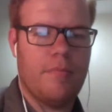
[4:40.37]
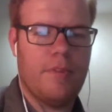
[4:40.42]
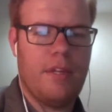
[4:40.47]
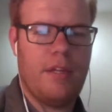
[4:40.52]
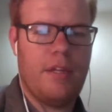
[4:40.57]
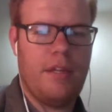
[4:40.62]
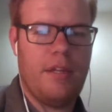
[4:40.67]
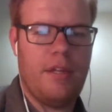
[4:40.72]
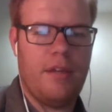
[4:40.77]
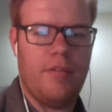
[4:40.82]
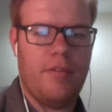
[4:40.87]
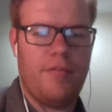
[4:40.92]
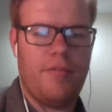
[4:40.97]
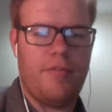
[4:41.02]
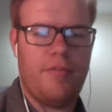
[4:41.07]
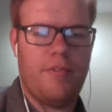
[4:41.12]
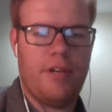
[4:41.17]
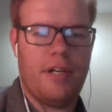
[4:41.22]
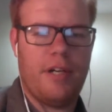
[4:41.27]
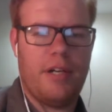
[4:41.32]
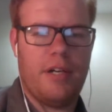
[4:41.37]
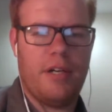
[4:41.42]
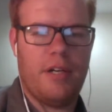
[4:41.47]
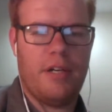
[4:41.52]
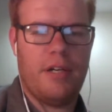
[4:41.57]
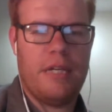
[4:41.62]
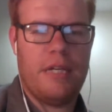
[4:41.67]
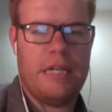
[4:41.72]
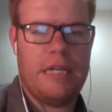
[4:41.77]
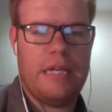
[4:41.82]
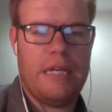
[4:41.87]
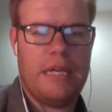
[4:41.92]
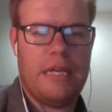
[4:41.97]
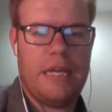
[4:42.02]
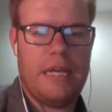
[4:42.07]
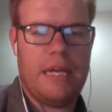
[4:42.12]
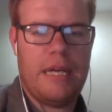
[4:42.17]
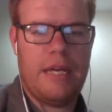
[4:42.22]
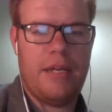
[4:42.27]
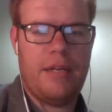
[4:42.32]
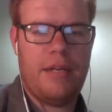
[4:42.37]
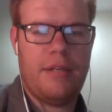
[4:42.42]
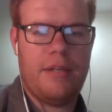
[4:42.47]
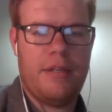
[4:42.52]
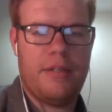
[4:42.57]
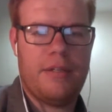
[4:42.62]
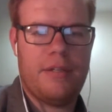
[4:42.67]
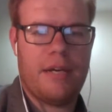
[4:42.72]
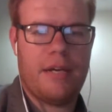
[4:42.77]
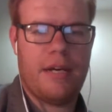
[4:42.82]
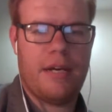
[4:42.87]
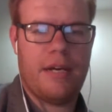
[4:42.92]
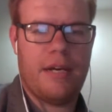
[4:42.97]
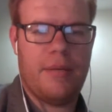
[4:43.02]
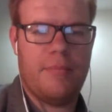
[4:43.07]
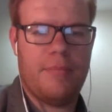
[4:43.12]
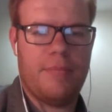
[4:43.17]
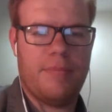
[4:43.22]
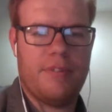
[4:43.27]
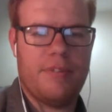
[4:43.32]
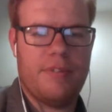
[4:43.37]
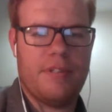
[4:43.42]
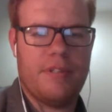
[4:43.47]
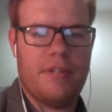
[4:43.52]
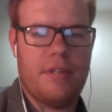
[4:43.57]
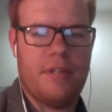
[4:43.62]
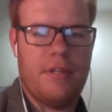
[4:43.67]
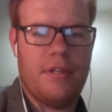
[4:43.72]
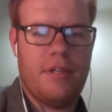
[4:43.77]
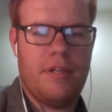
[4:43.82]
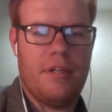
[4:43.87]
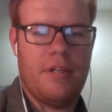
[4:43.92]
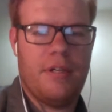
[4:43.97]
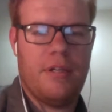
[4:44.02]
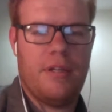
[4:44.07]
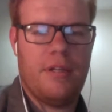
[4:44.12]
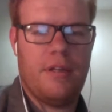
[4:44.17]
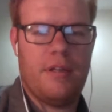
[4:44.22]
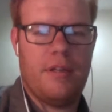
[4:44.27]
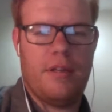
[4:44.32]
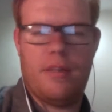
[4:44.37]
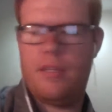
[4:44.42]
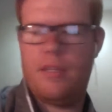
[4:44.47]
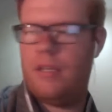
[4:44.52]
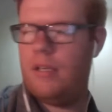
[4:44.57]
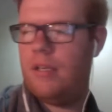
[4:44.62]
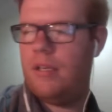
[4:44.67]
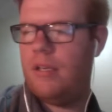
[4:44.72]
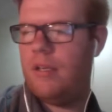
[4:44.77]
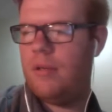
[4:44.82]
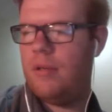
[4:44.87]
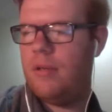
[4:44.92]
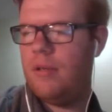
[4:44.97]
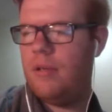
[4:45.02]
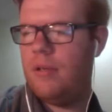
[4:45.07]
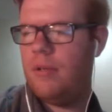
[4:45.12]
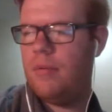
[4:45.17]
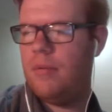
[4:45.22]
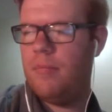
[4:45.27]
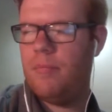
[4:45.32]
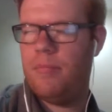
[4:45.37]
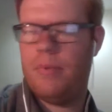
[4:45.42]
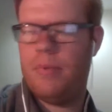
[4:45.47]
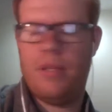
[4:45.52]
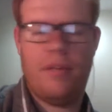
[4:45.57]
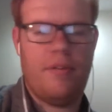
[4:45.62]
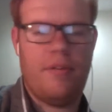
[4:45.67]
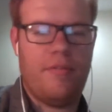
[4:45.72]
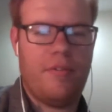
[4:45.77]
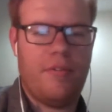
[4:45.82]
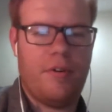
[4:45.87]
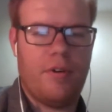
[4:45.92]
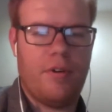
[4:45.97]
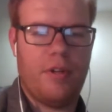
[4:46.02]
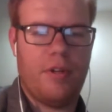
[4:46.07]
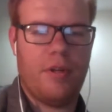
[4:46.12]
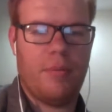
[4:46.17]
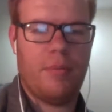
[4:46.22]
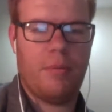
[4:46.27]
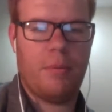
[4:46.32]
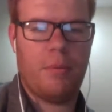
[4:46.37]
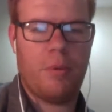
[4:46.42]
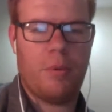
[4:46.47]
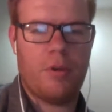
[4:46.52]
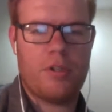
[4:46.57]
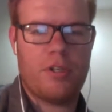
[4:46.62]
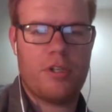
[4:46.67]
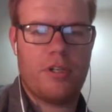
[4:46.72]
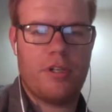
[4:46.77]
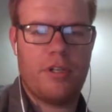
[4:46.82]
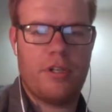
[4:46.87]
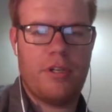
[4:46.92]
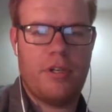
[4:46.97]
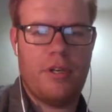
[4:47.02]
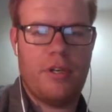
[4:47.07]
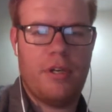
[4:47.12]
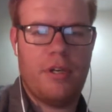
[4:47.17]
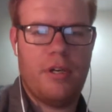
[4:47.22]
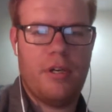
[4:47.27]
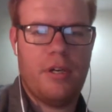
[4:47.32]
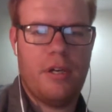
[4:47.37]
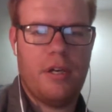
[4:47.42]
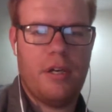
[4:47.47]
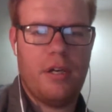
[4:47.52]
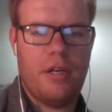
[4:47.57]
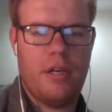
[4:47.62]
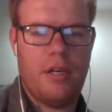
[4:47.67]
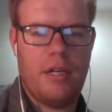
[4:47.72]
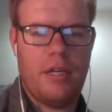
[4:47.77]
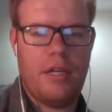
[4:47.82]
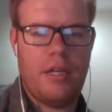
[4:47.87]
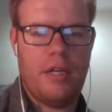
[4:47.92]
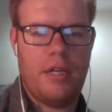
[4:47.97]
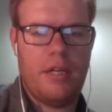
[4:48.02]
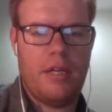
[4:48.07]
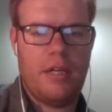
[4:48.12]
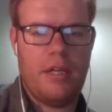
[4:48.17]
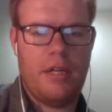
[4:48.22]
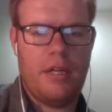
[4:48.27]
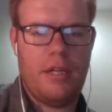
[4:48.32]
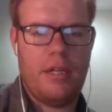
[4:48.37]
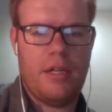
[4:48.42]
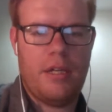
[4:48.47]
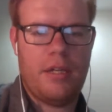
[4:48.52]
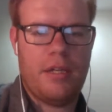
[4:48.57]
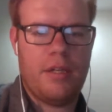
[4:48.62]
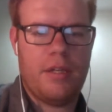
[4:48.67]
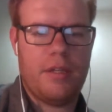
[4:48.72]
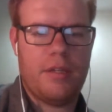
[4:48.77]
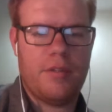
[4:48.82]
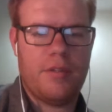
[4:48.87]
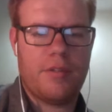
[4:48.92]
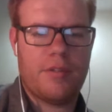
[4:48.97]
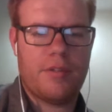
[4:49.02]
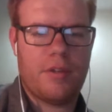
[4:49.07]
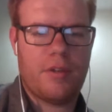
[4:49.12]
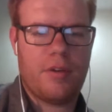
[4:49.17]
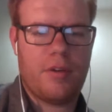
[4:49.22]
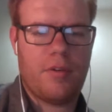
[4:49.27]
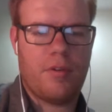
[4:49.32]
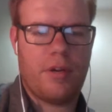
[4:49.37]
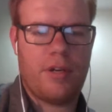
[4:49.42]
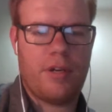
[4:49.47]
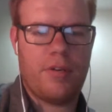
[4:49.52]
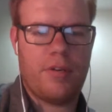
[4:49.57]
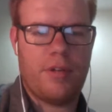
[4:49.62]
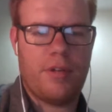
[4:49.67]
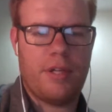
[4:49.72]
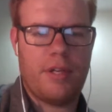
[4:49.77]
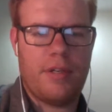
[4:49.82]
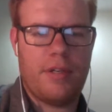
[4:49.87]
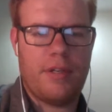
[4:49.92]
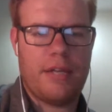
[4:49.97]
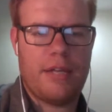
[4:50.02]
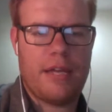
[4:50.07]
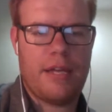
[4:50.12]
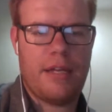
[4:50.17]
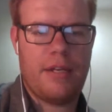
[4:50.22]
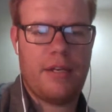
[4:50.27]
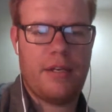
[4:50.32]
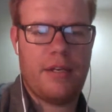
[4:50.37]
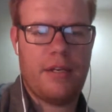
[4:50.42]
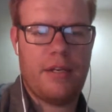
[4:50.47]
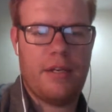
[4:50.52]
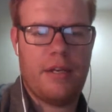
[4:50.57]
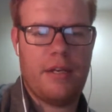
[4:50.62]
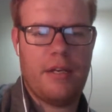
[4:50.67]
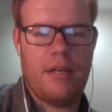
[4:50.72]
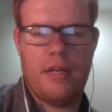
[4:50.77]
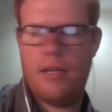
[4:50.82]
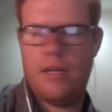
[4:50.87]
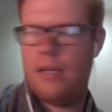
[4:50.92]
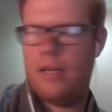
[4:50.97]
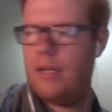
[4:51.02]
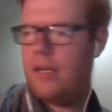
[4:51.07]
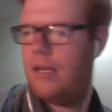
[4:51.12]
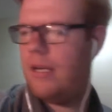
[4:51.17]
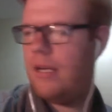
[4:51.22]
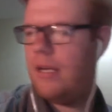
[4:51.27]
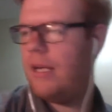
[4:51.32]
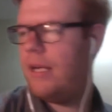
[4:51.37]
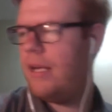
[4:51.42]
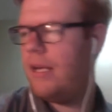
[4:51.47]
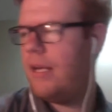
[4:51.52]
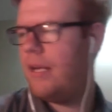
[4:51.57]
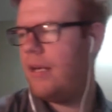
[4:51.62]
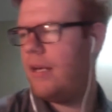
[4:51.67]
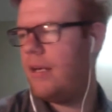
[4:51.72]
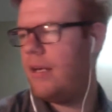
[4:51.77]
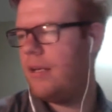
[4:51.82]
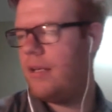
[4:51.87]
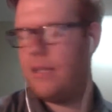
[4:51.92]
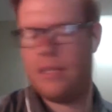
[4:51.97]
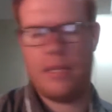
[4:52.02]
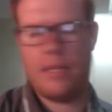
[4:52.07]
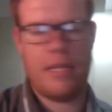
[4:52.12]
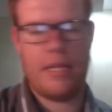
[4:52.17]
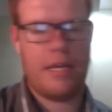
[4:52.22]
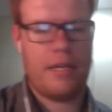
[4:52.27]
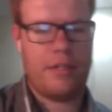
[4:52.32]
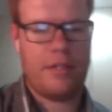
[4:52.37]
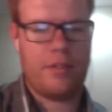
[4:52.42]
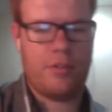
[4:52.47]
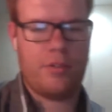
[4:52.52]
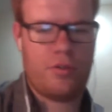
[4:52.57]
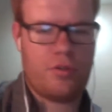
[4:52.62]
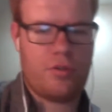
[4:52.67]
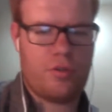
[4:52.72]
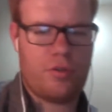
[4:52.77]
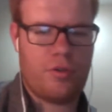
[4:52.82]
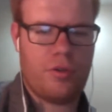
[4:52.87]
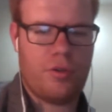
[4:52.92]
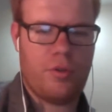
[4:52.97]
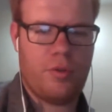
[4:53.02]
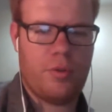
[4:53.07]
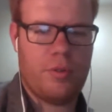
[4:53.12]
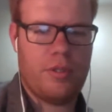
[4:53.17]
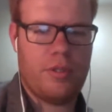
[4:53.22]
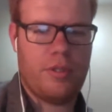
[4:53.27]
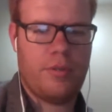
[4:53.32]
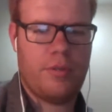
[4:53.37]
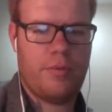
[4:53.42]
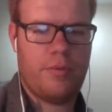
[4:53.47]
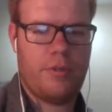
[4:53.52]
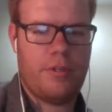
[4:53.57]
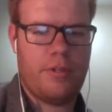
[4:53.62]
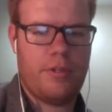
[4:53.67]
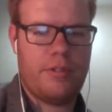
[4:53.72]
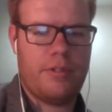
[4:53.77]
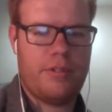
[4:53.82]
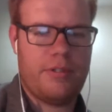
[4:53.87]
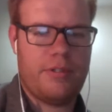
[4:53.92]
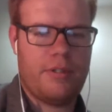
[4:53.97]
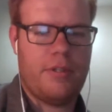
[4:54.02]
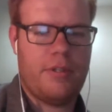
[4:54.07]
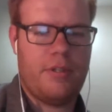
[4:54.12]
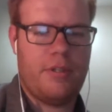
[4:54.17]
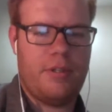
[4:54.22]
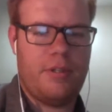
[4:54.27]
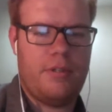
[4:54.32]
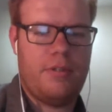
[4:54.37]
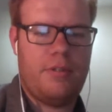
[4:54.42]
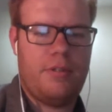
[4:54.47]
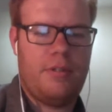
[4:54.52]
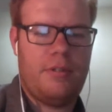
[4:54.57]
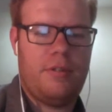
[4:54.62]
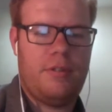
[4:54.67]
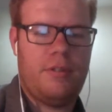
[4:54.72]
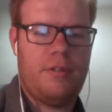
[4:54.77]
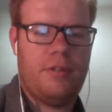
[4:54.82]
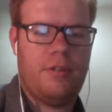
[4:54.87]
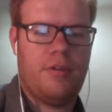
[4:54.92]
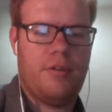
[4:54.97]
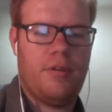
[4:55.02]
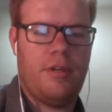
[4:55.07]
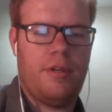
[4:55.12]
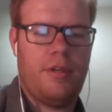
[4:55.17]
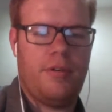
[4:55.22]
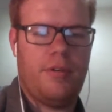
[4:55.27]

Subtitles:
if n times the p or the proportion is greater than 10, and that is true. It was greater than